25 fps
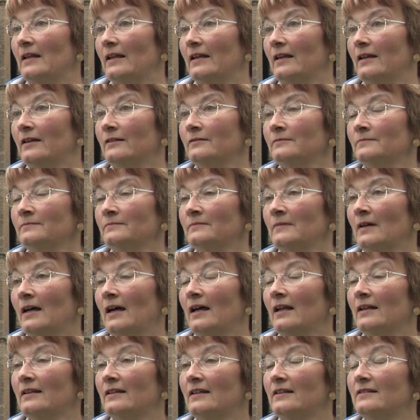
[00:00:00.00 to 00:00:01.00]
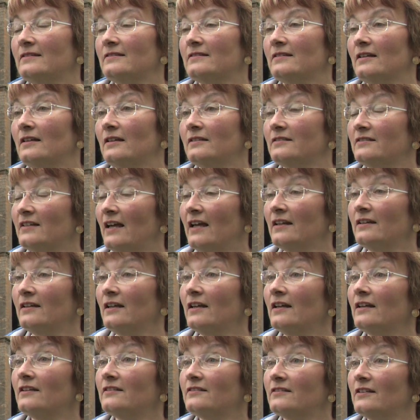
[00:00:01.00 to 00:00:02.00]
in Lincoln, and it's uh, ten
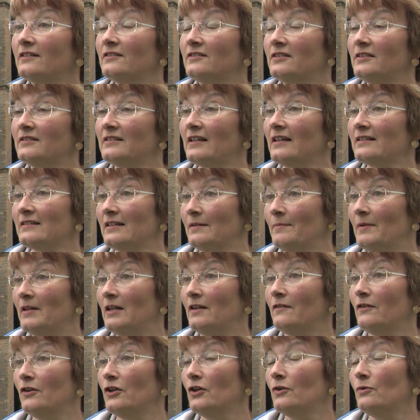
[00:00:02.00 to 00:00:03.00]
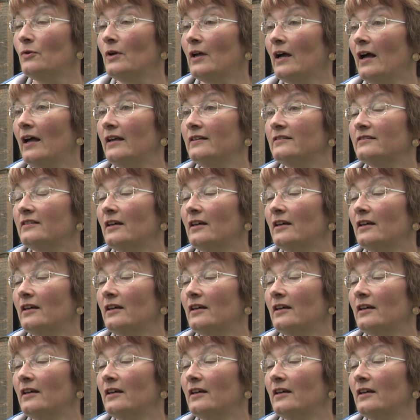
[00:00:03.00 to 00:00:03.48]
years since it's actually been in the U K,